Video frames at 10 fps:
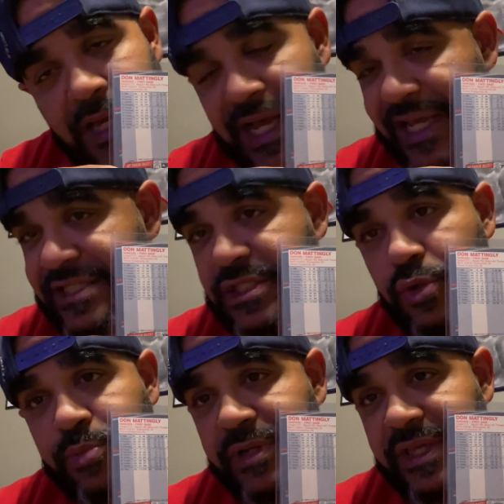I
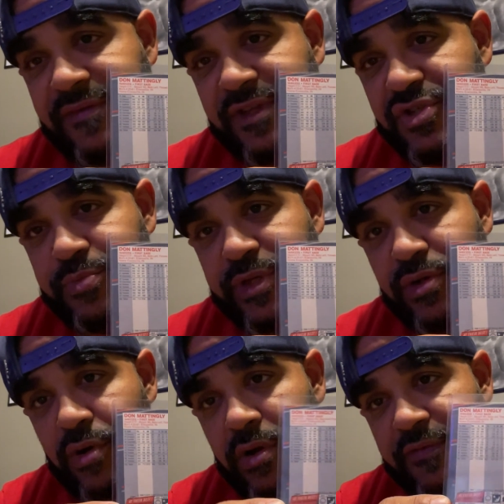still believe he should be in
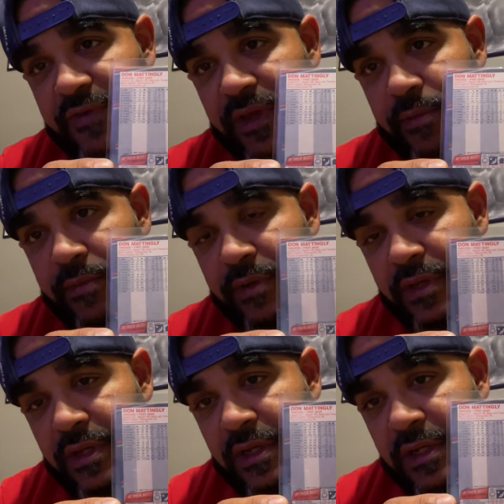the Hall of Fame.
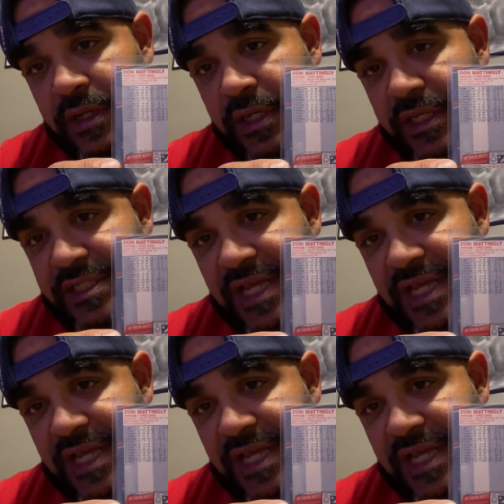He's